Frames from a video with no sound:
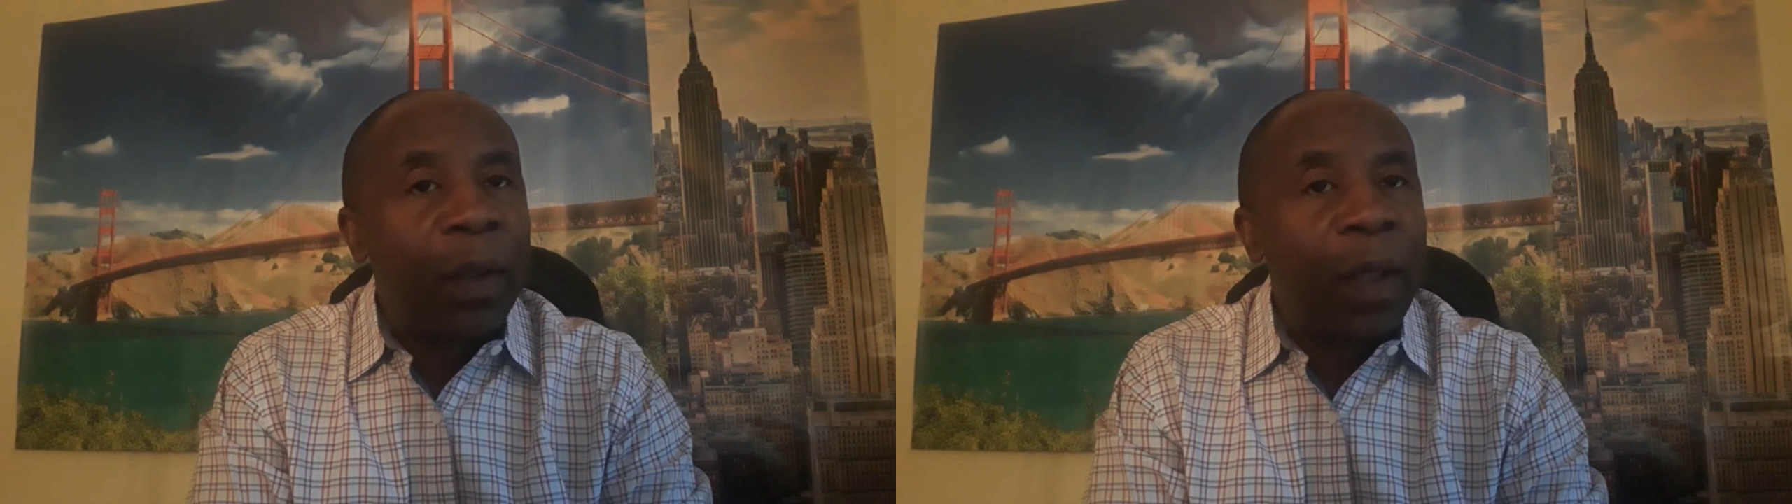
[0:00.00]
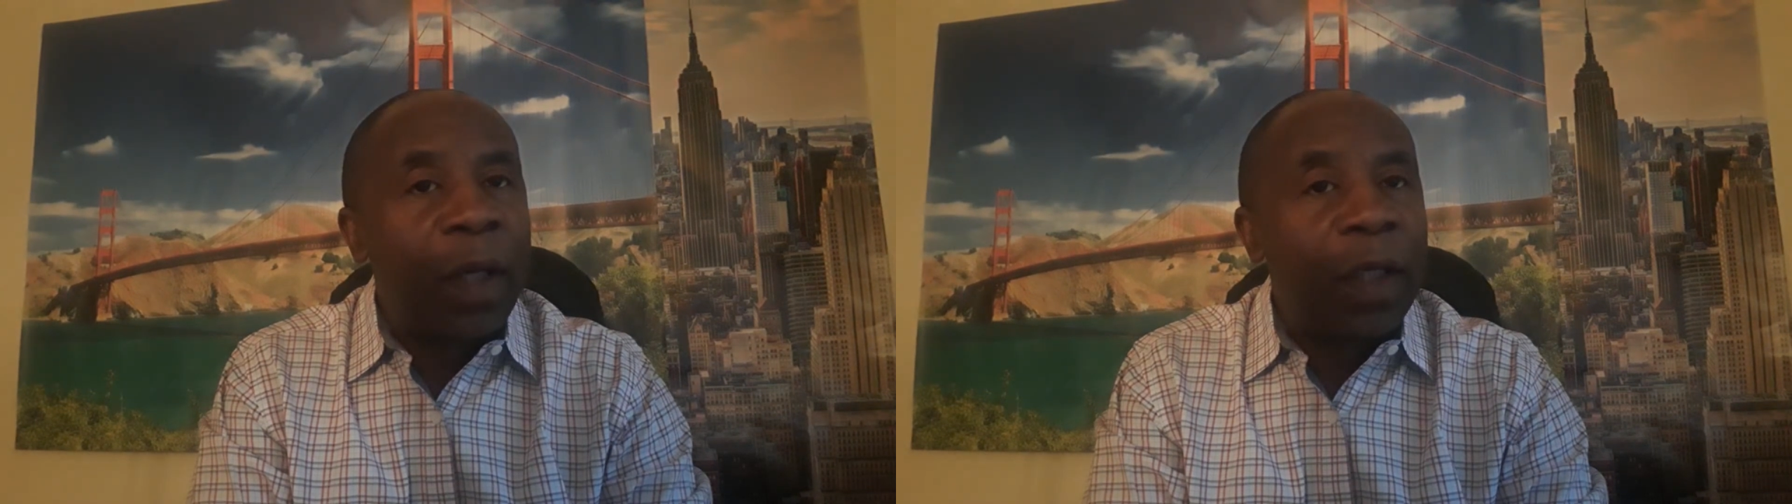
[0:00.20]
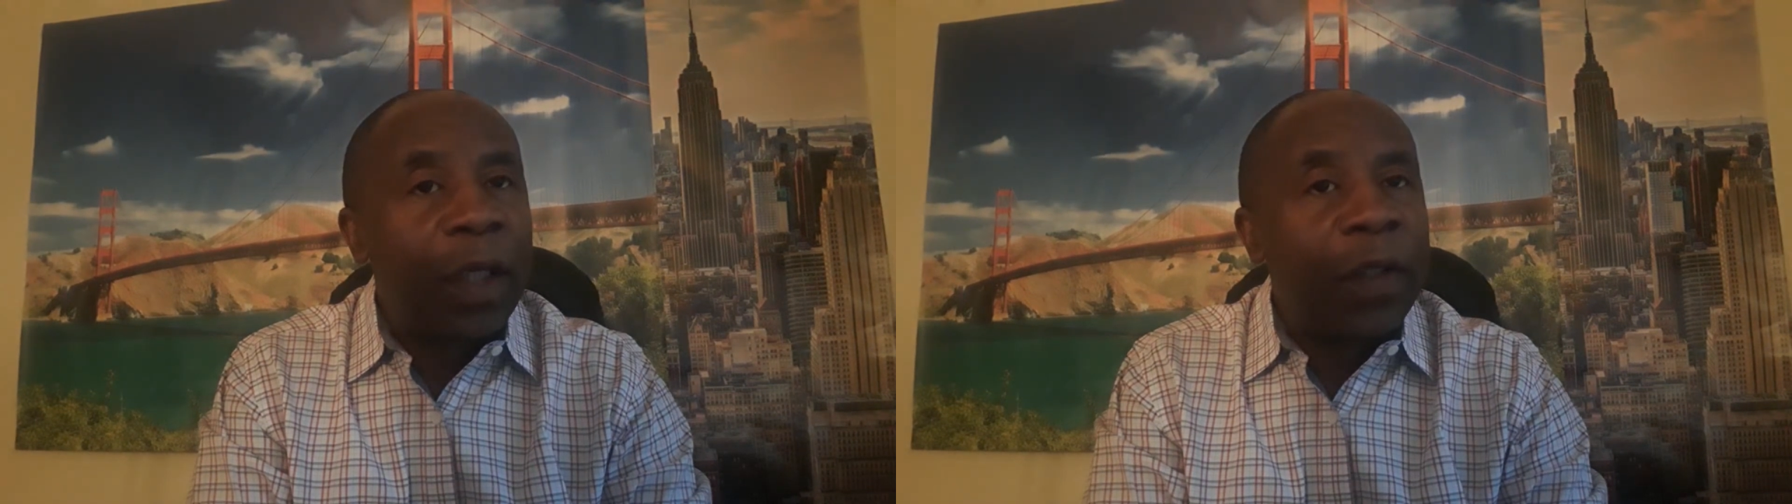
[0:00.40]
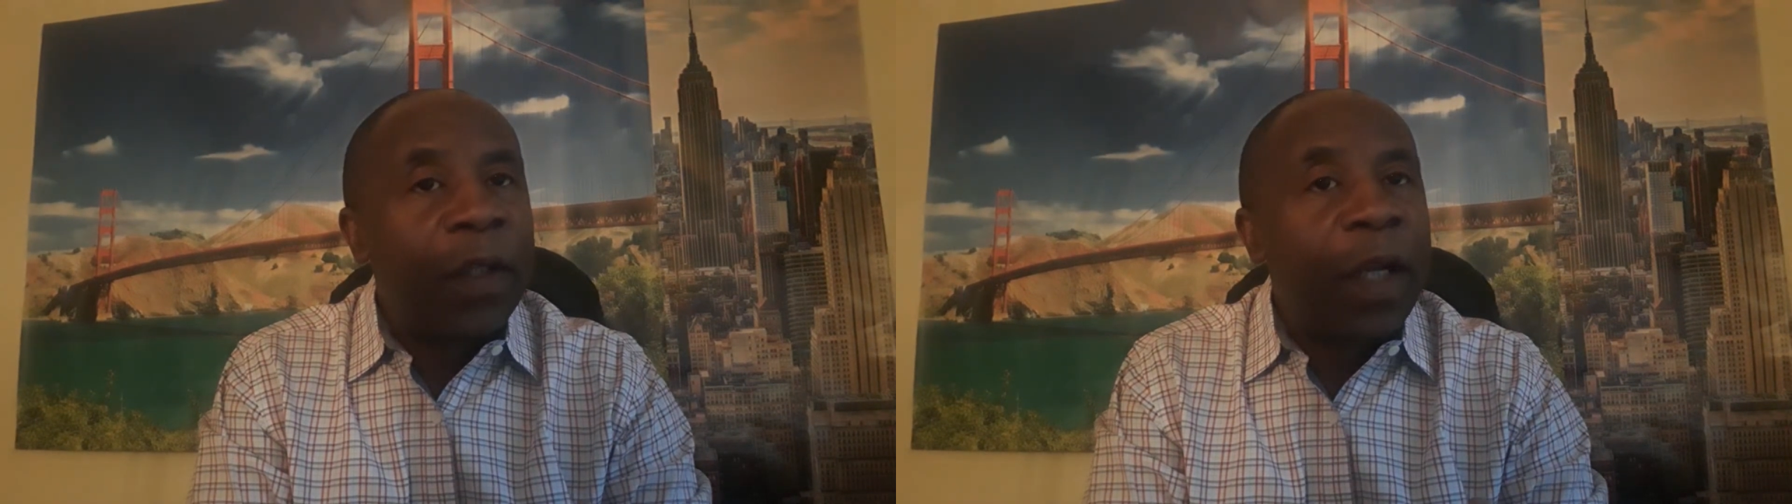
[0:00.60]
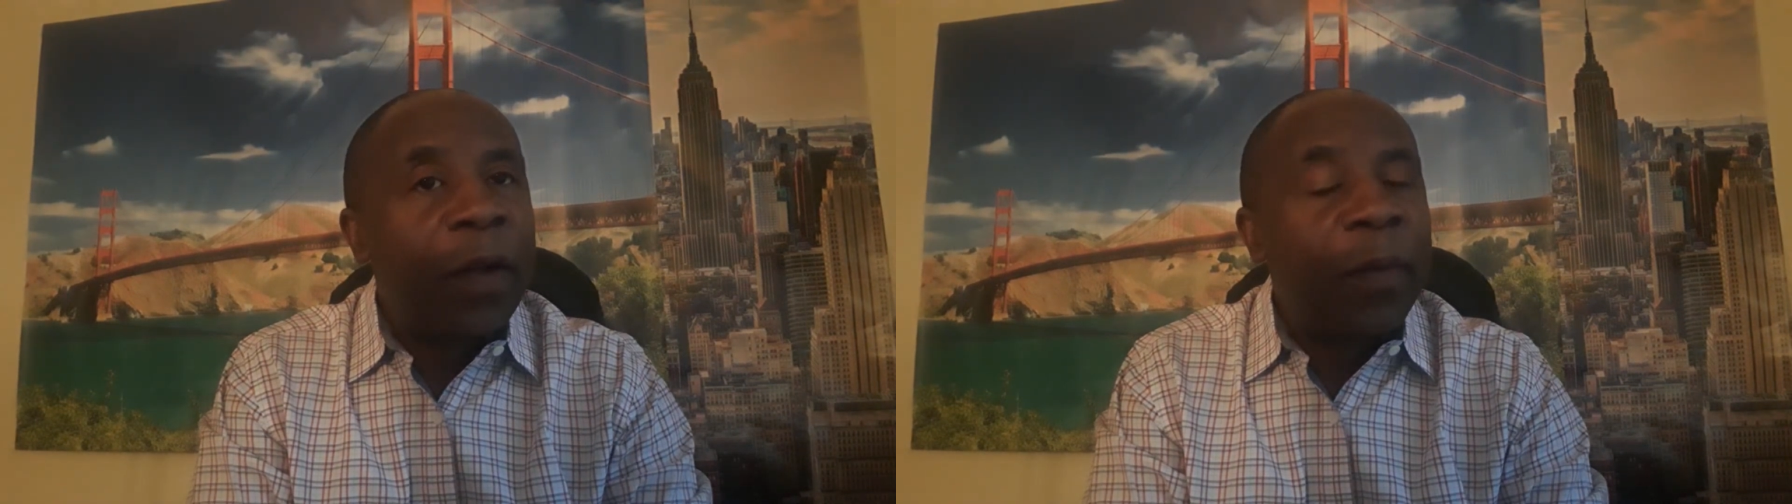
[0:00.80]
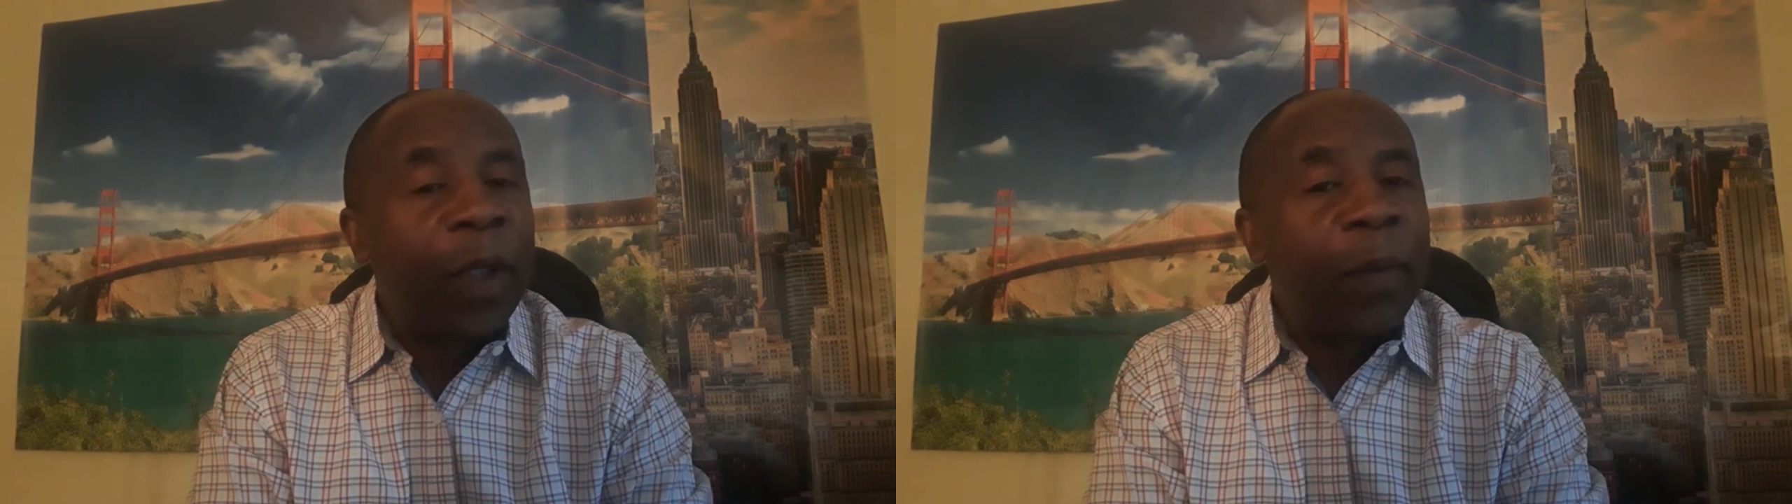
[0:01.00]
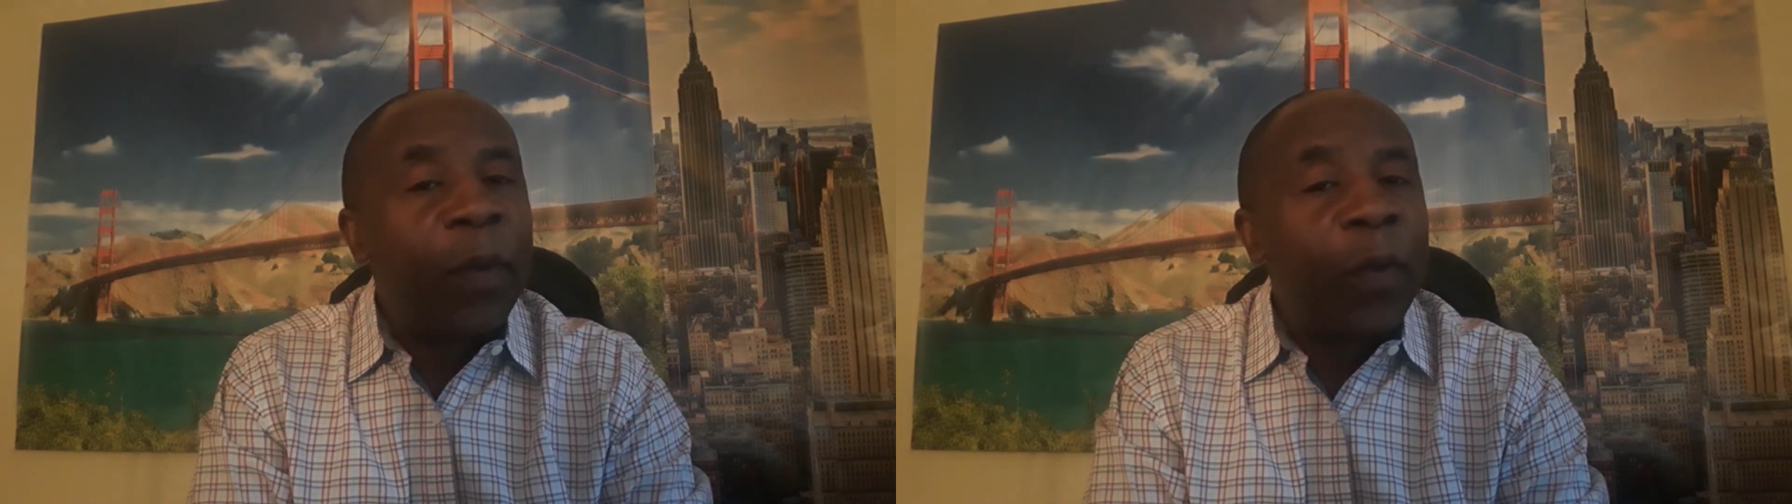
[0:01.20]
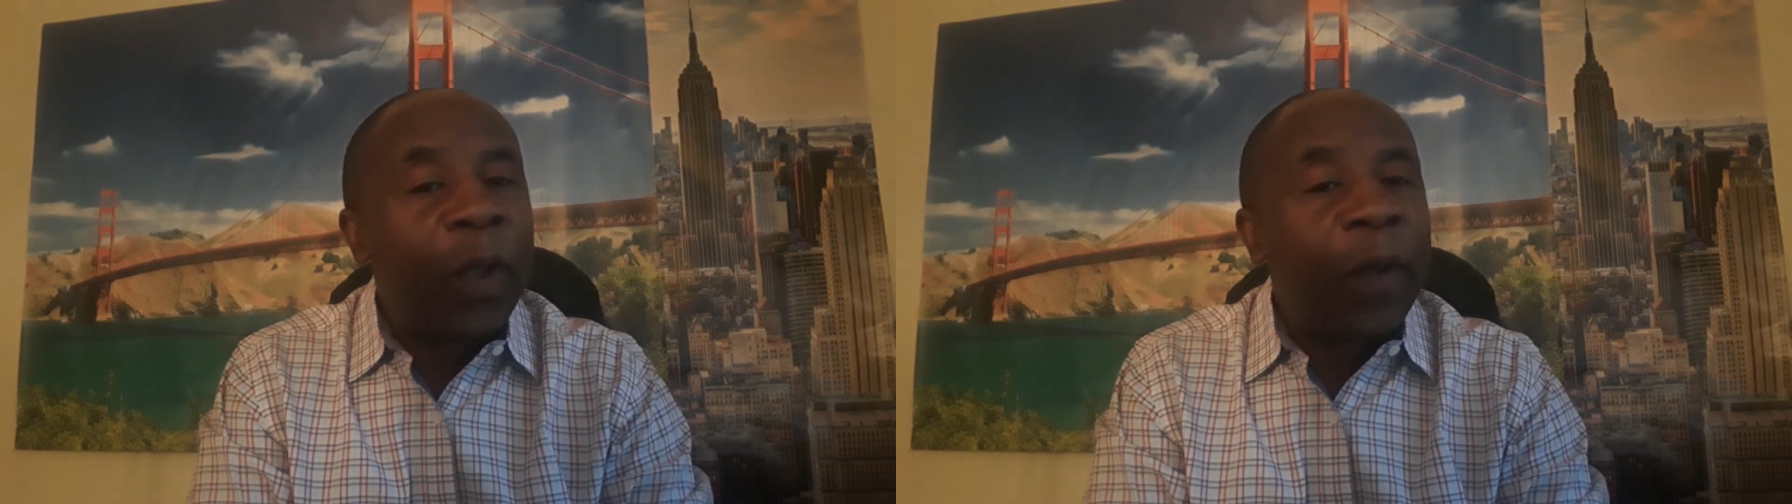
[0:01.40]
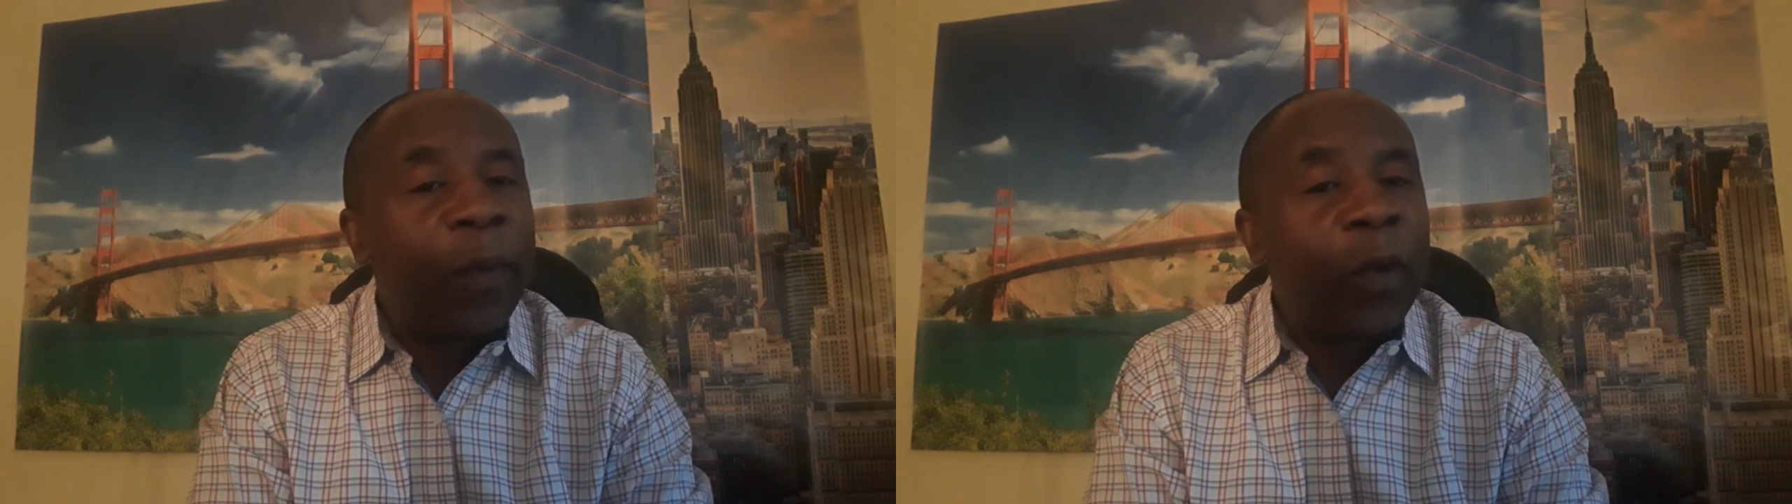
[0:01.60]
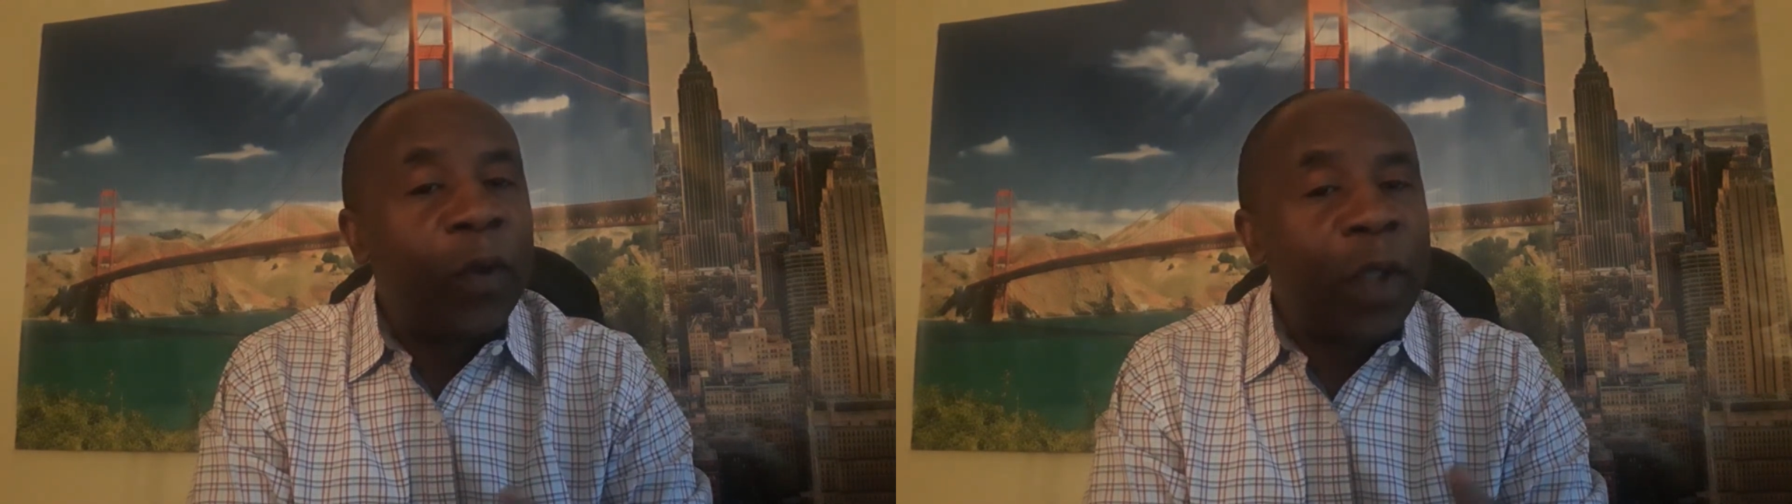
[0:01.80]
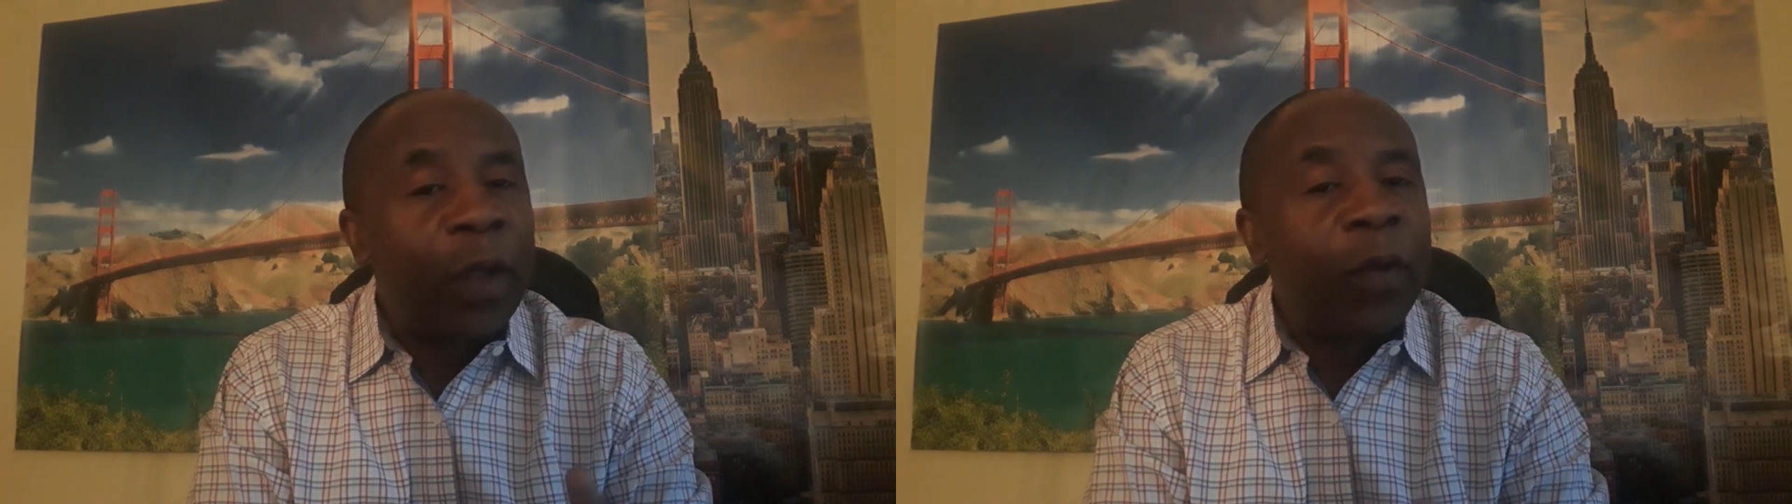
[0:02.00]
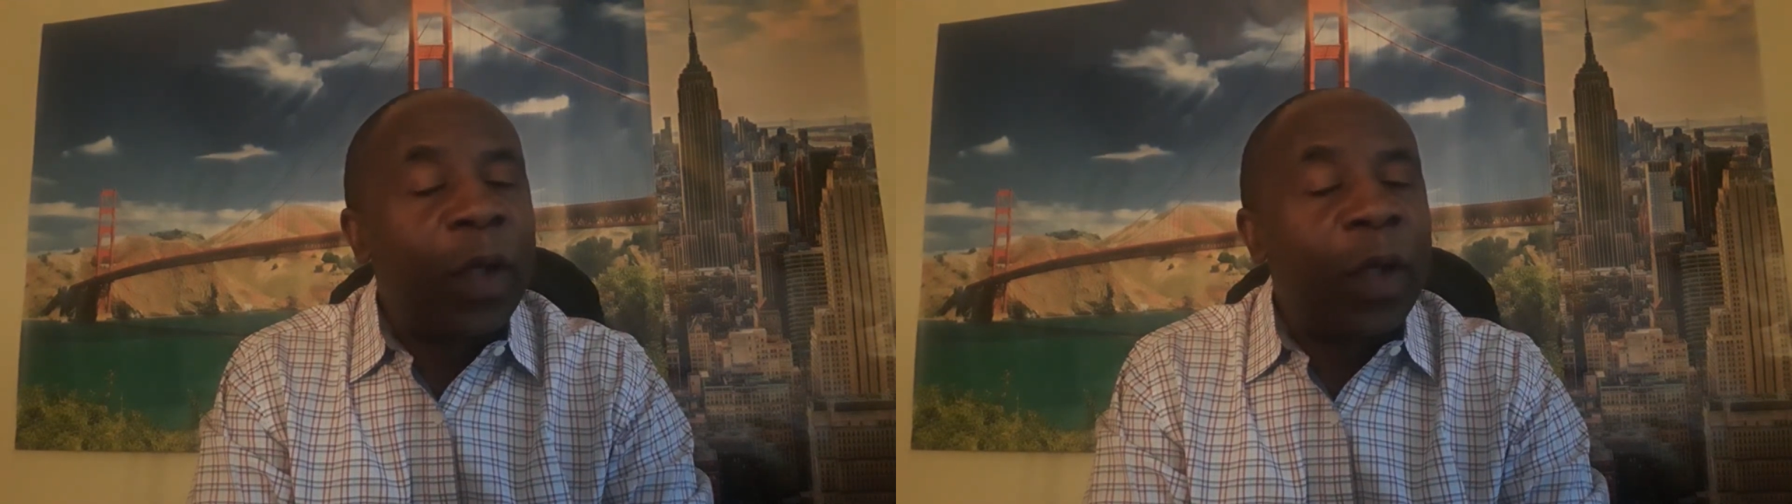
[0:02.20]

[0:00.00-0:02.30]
I guess now maybe we're able to start